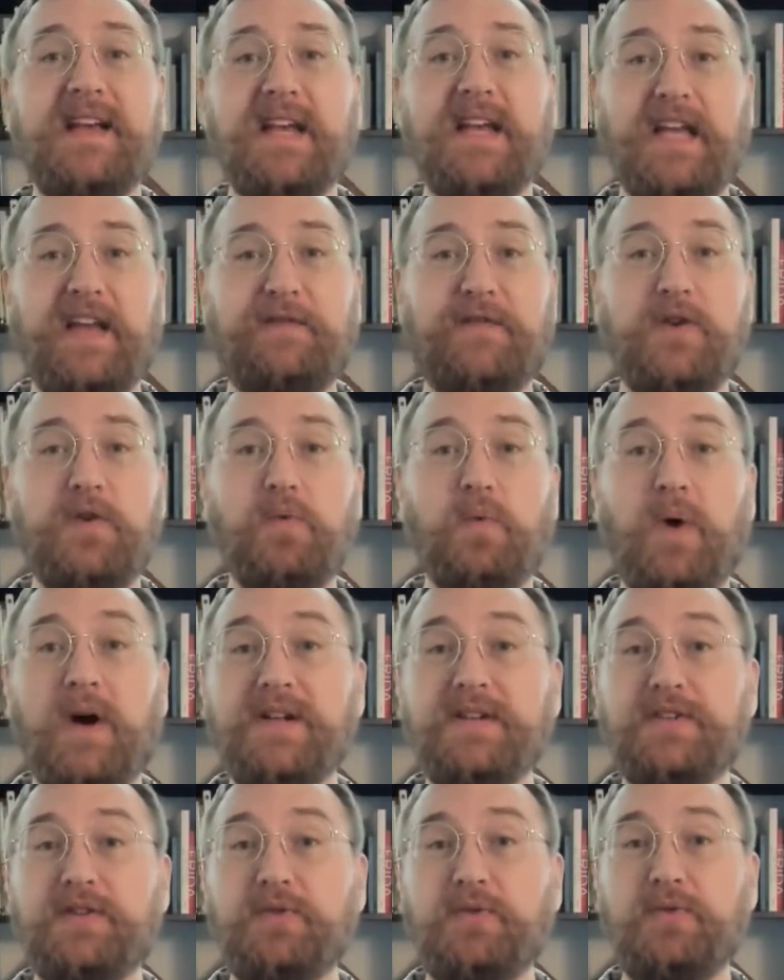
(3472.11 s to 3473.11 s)
if you want
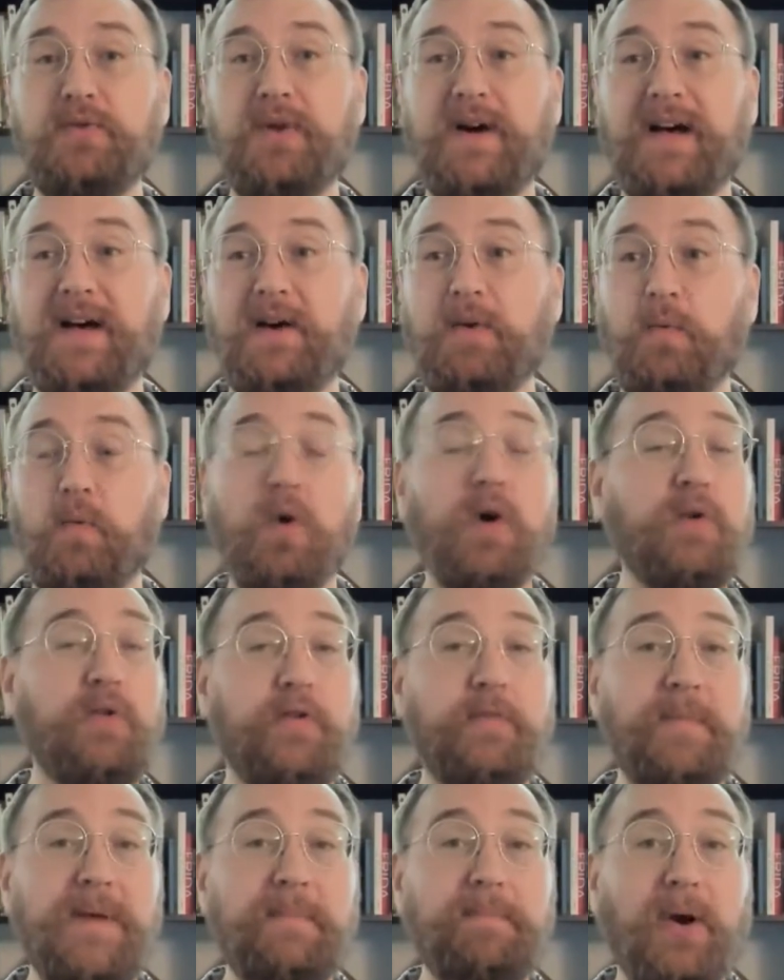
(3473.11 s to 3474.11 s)
to work with
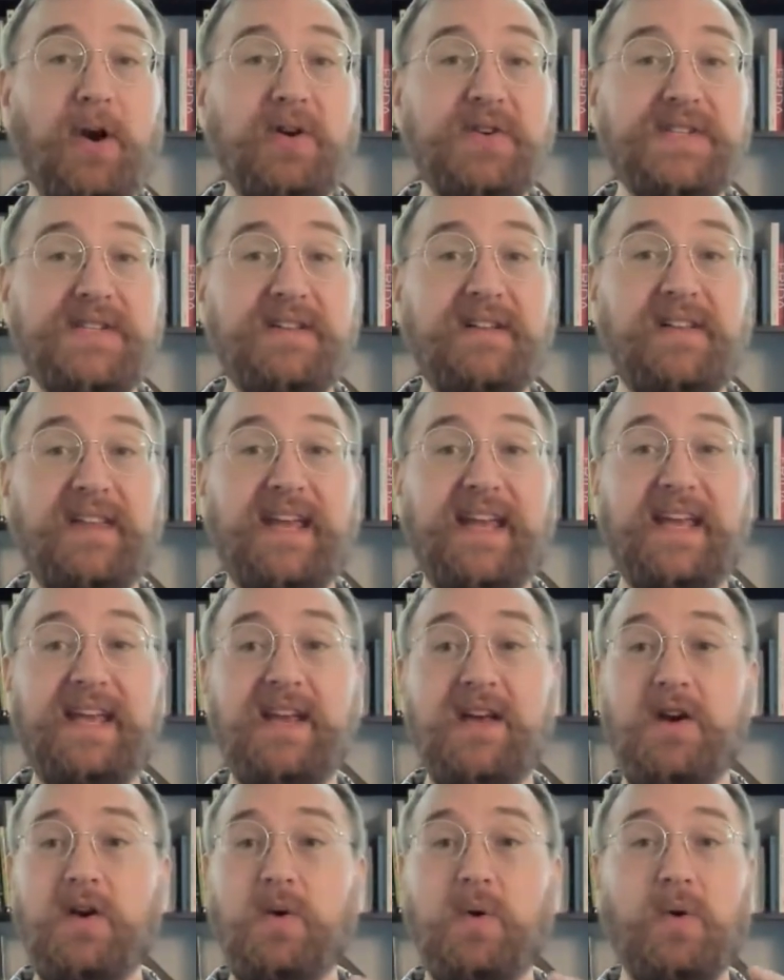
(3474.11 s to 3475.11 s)
me personally,
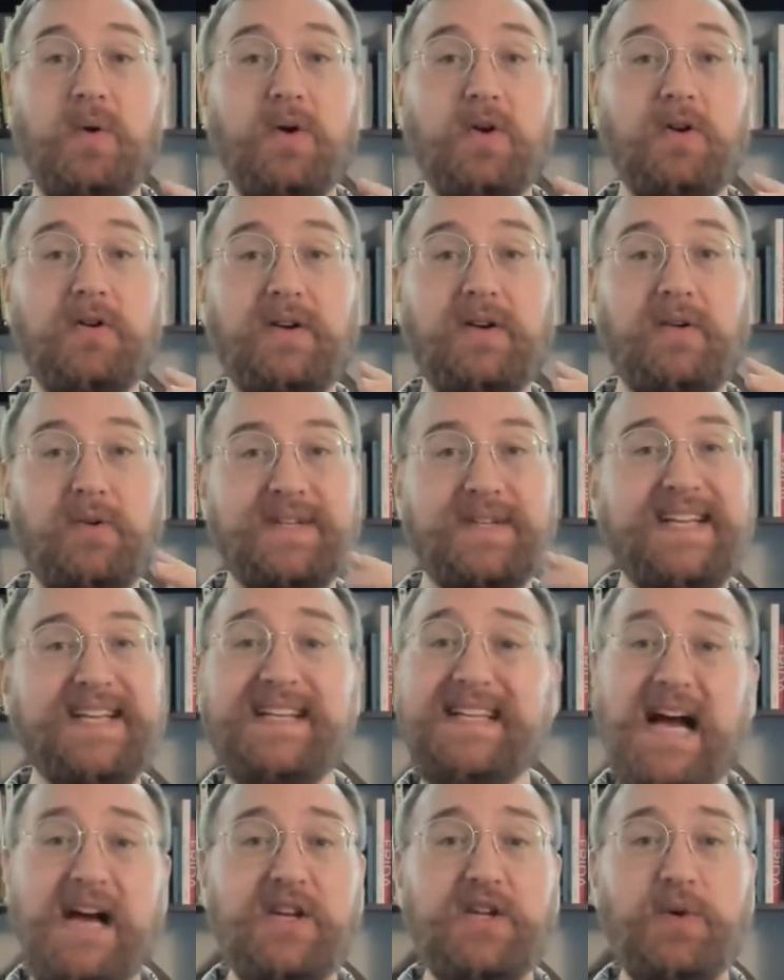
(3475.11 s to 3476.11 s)
or dig
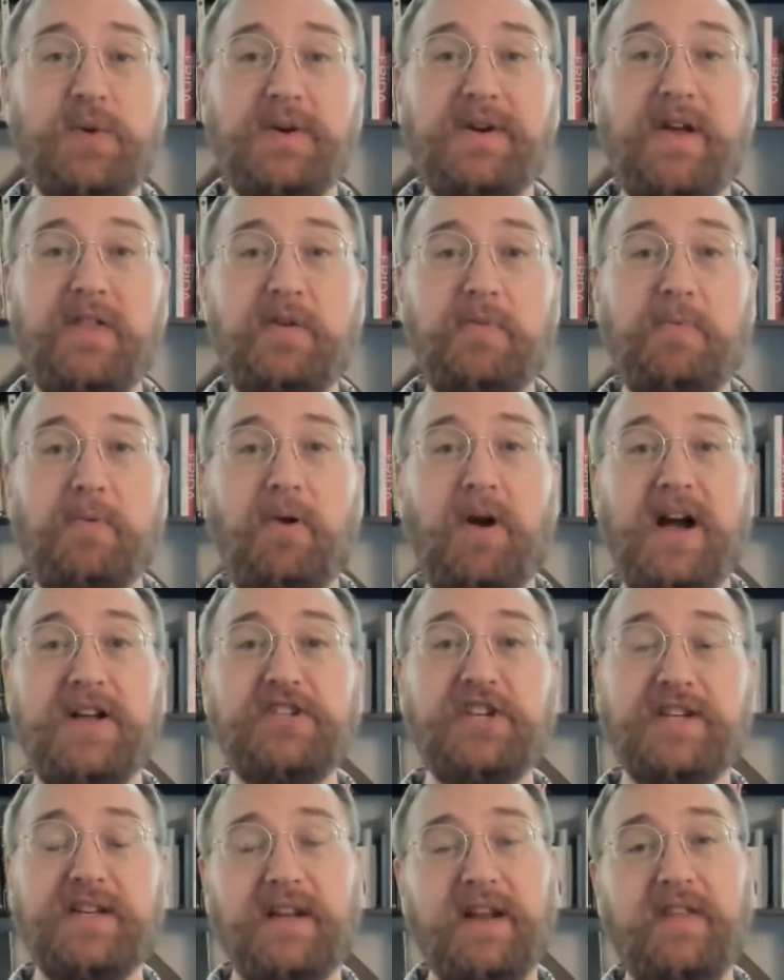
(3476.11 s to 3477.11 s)
down to another
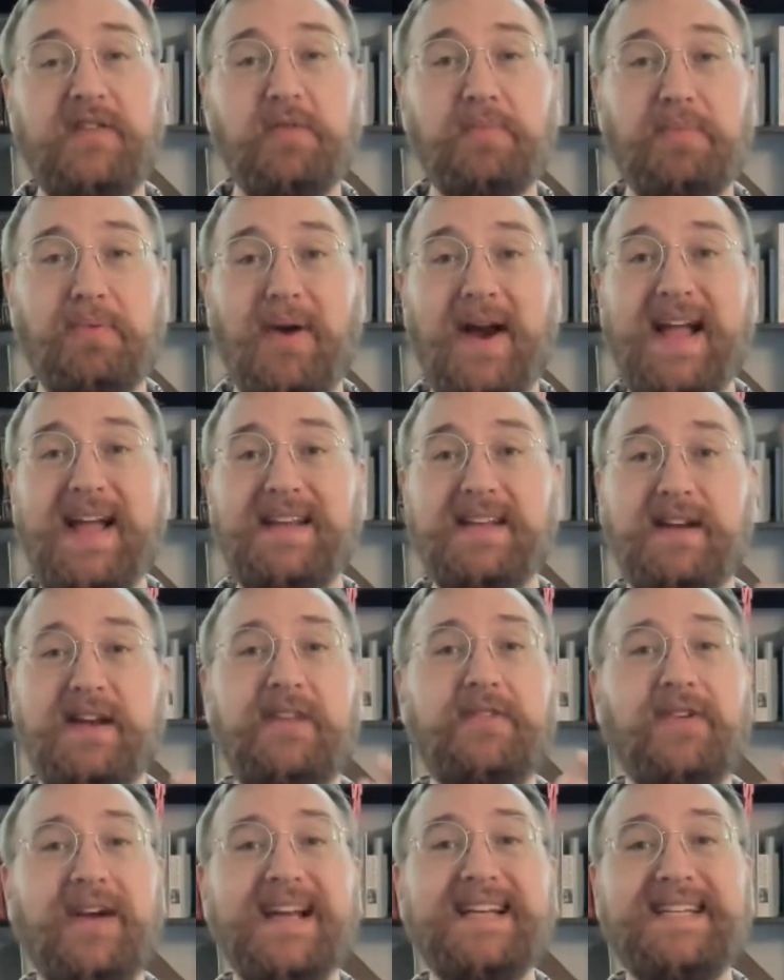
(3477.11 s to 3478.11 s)
project, another brand,
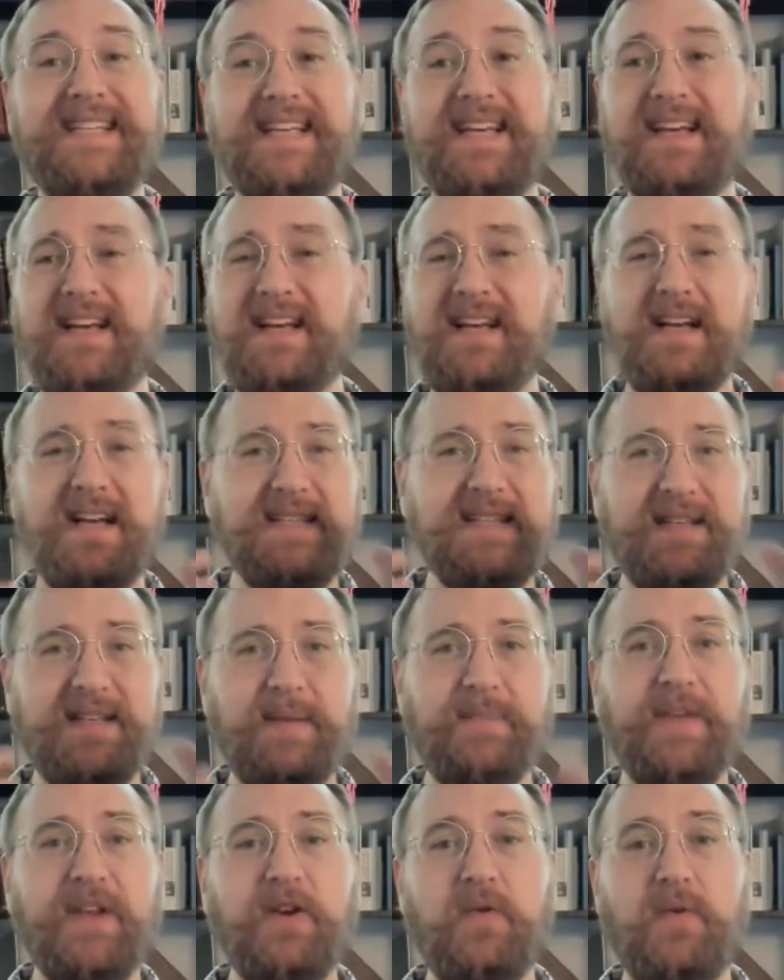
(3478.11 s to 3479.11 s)
another idea,
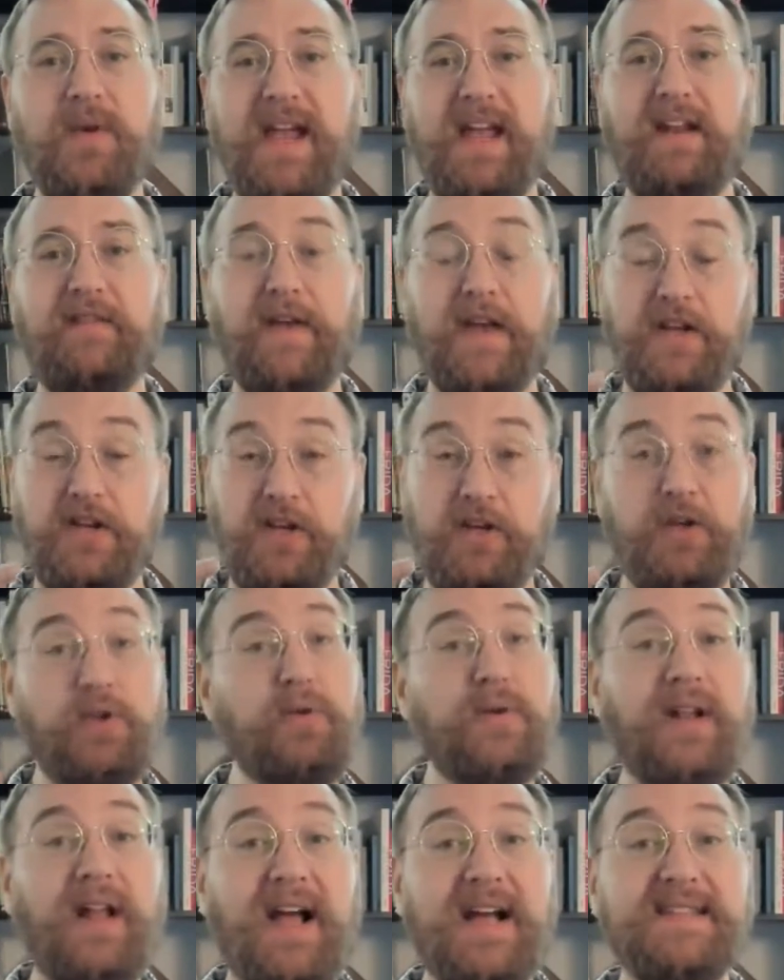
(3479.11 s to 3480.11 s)
something creative, and
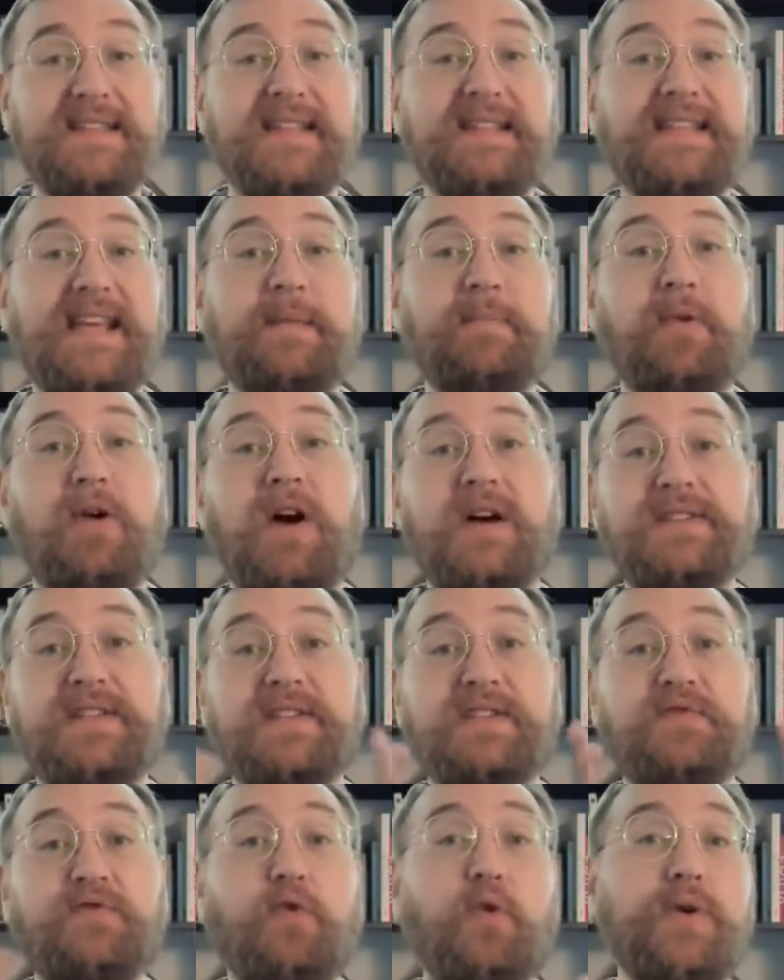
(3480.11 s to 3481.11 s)
utilize the same process
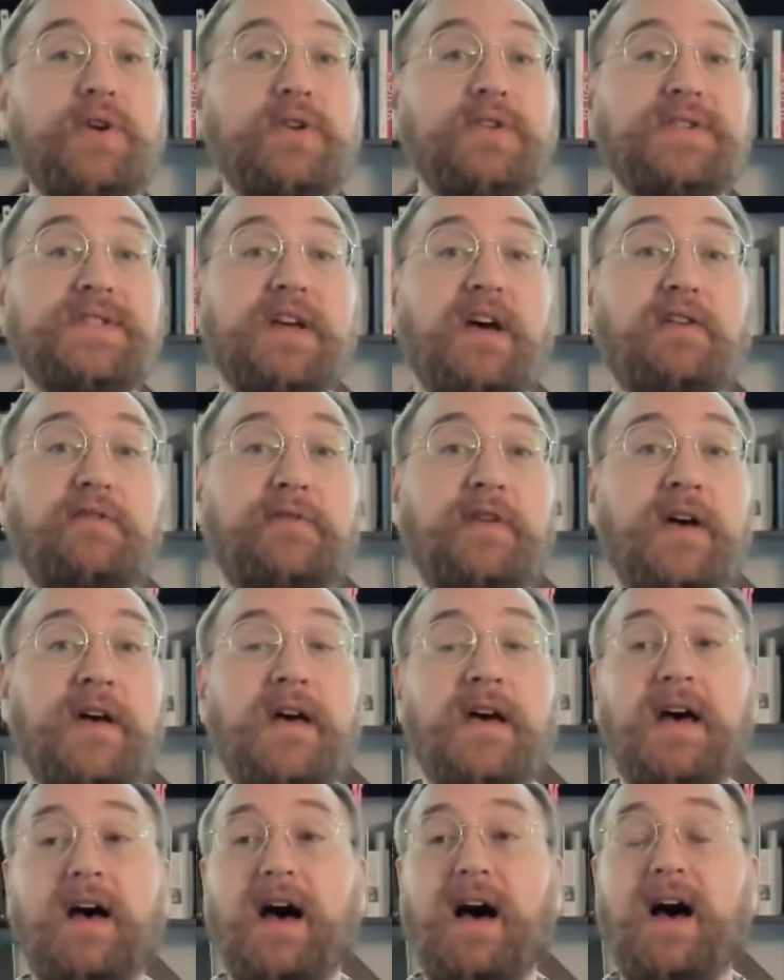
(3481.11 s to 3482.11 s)
for yourself,
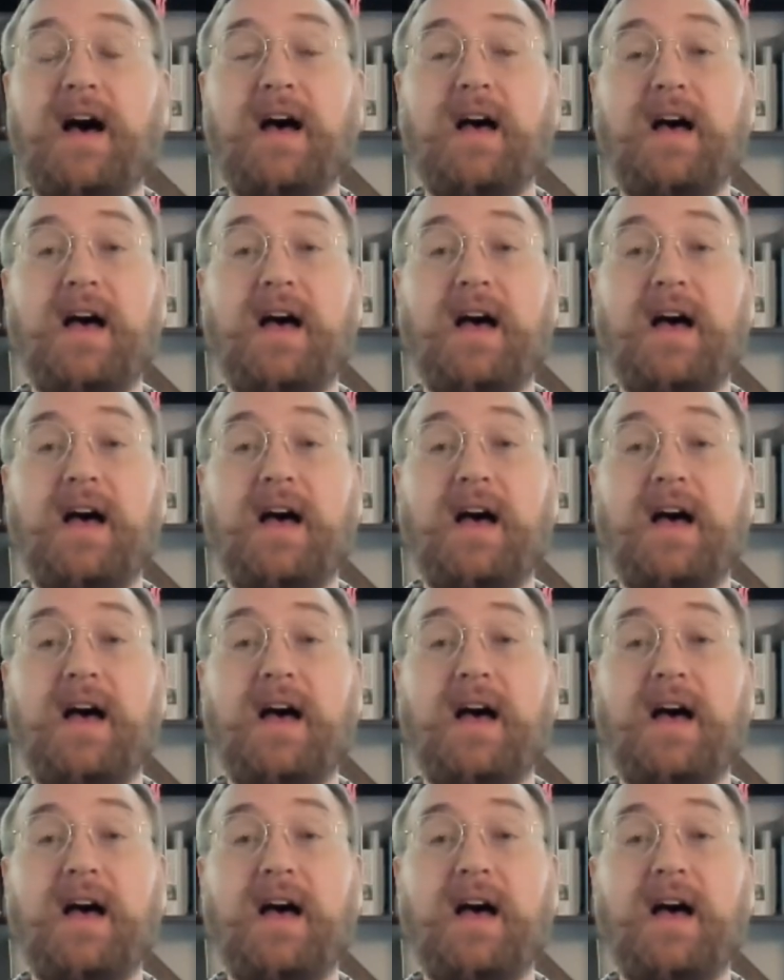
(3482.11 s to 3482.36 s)
an